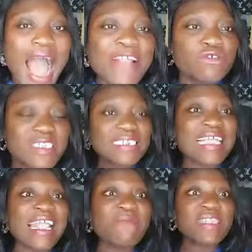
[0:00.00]
and you
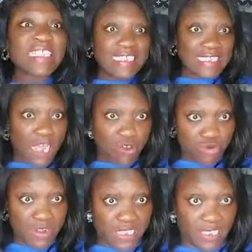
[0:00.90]
see that everything is
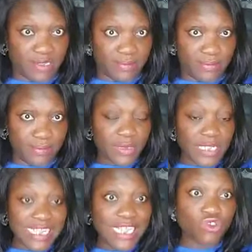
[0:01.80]
accurate,
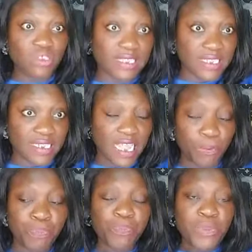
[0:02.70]
there are 2 things
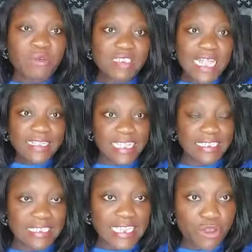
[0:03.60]
now. You see
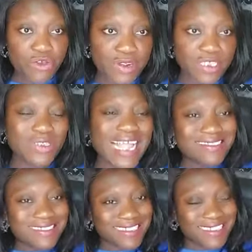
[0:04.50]
that it is accurate. You
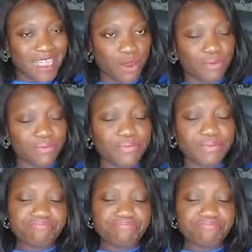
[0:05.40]
now sit down.